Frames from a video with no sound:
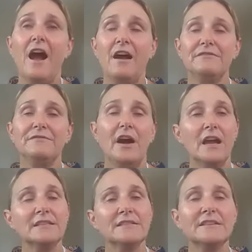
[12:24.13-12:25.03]
I
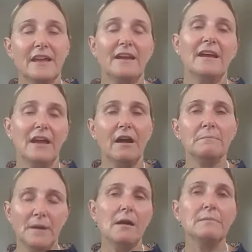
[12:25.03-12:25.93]
find that
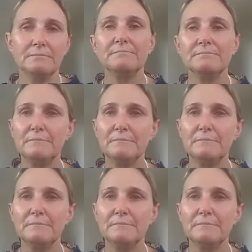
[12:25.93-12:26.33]
I'm